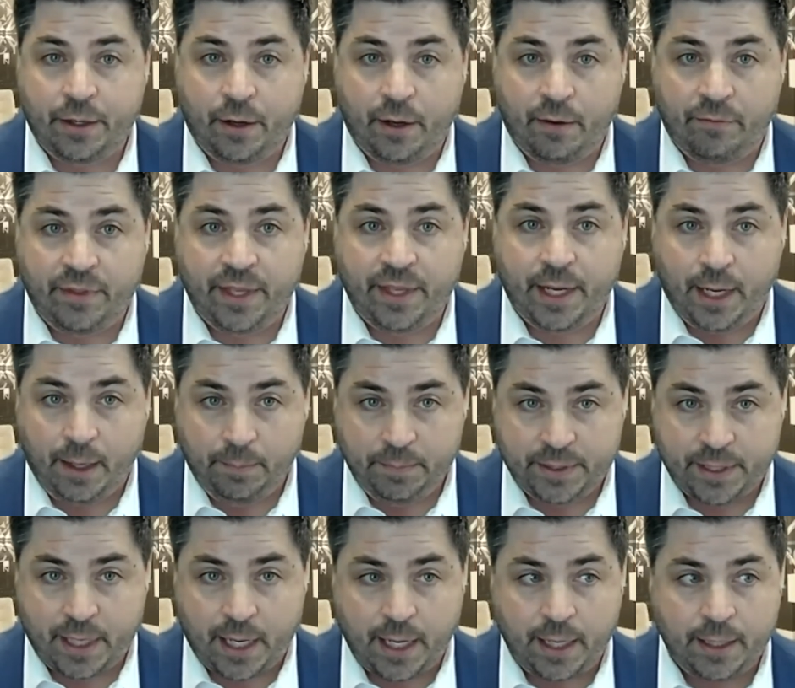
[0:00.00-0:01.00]
of the
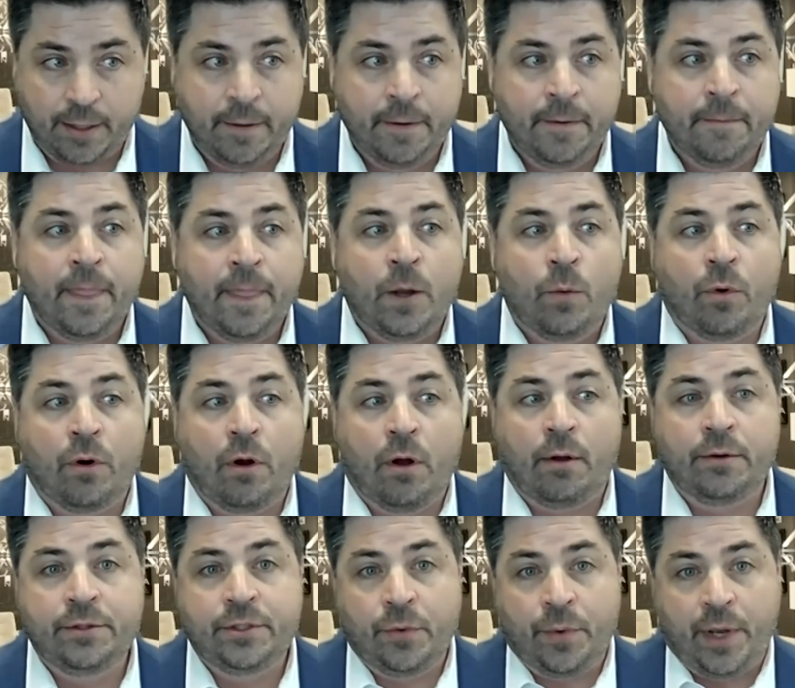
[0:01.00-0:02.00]
upside, we're
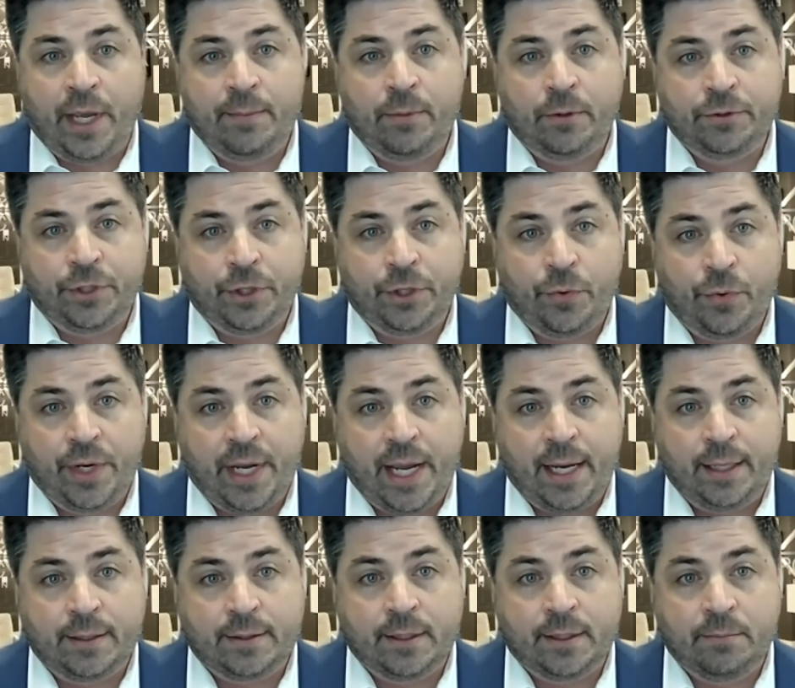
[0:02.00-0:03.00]
also able to
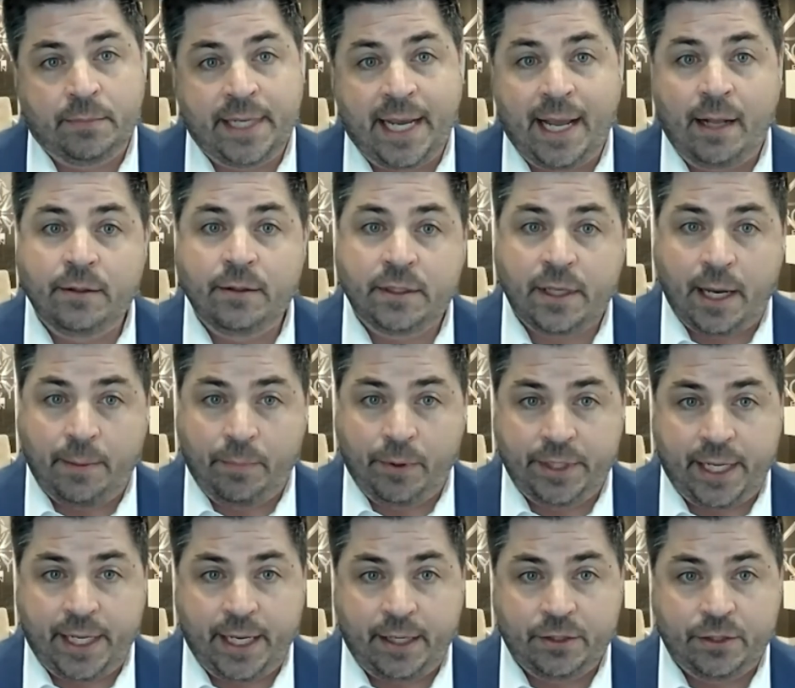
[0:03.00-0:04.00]
create some downside
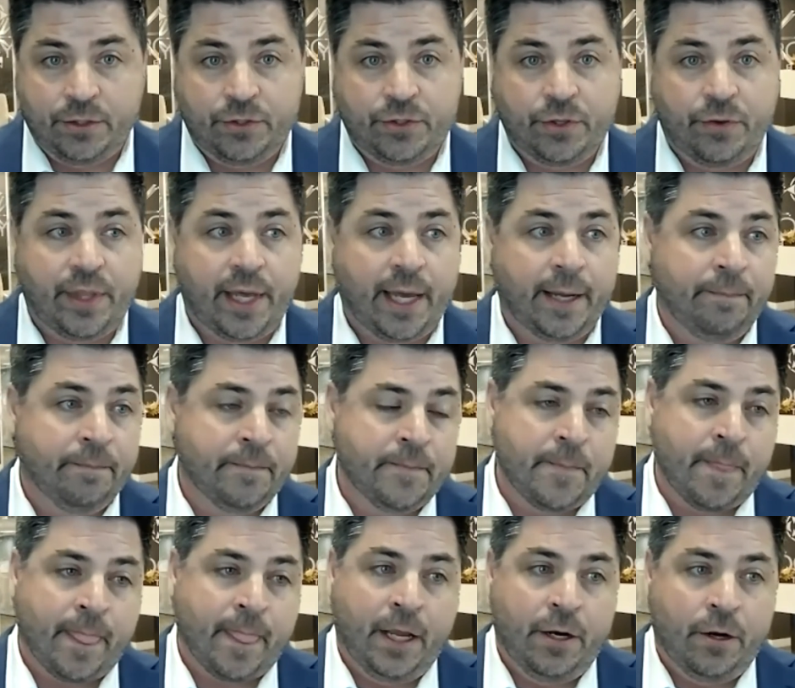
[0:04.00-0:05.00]
protection so that,
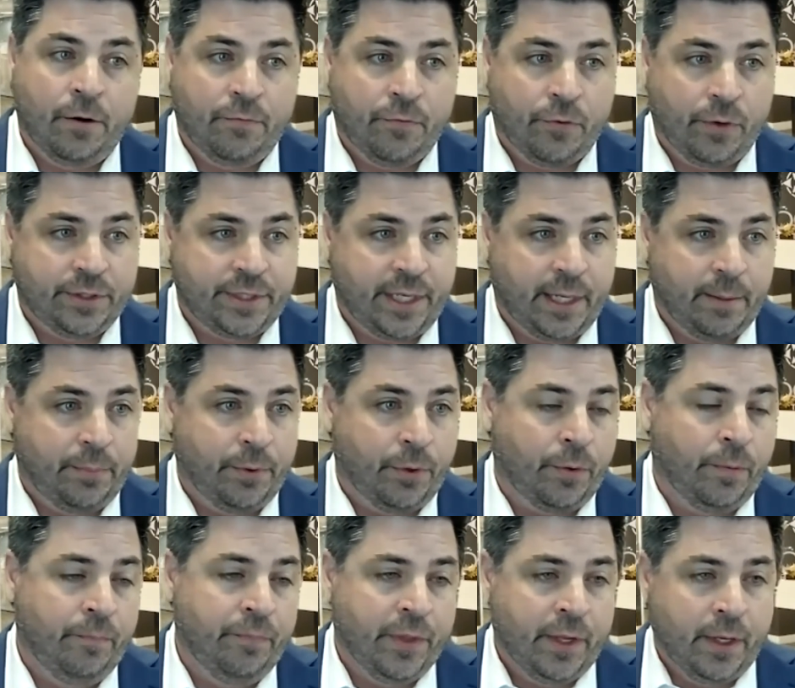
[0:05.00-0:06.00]
for
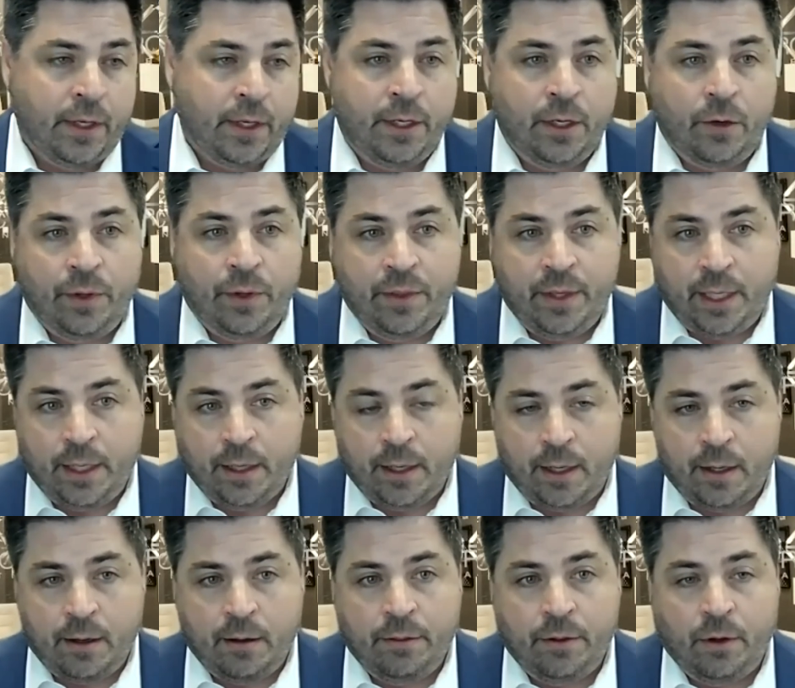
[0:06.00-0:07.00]
example, in the
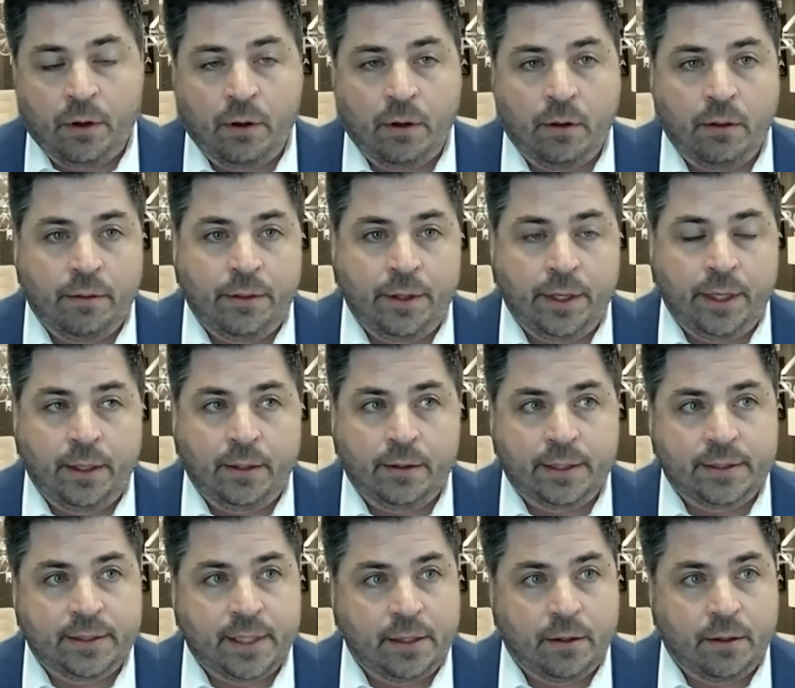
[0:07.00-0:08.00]

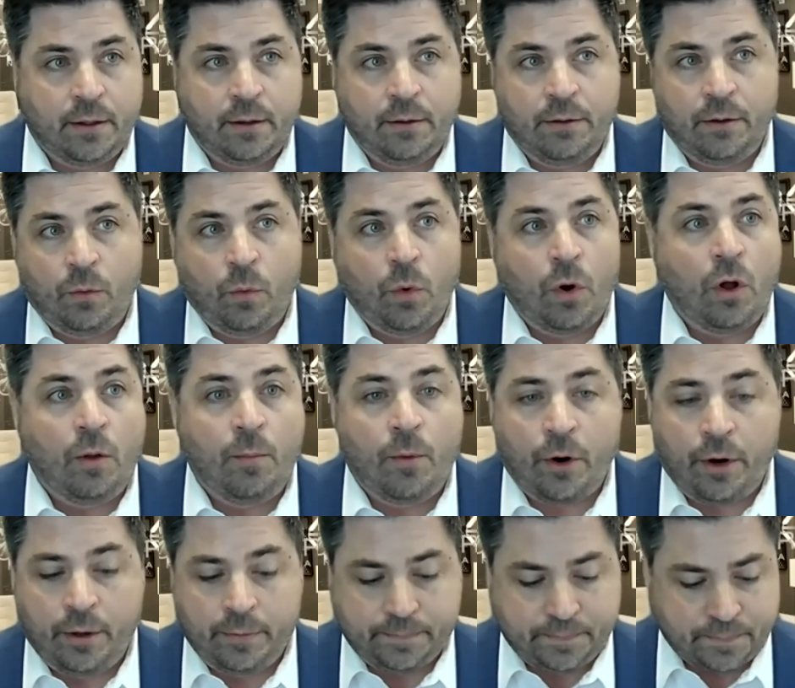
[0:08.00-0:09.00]
let's say the
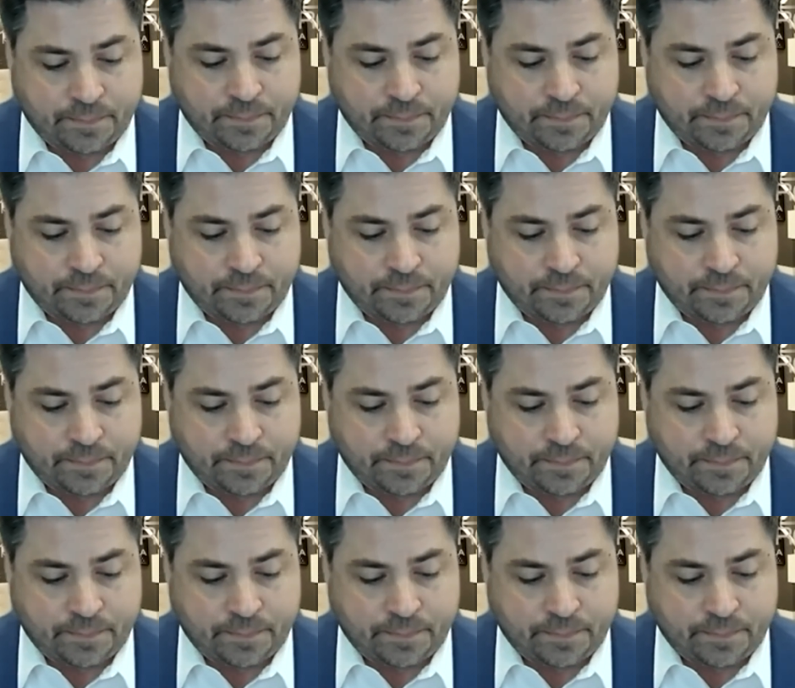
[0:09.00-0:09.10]
Walmart